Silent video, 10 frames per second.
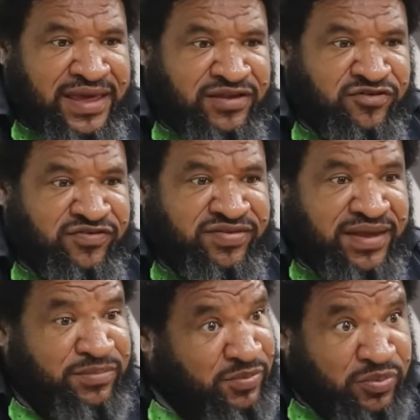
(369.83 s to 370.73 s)
adjust,
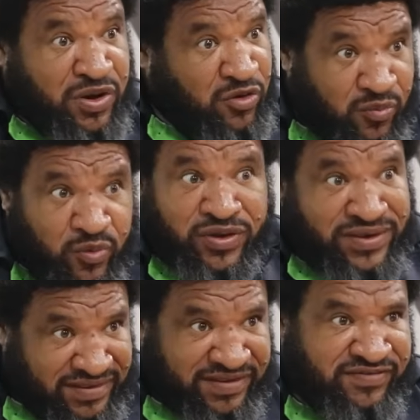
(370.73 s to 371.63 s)
I mean, put a lot of work
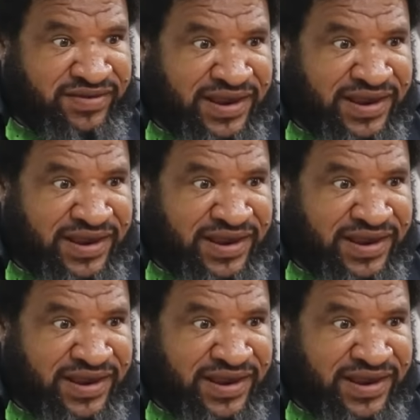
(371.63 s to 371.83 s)
into this.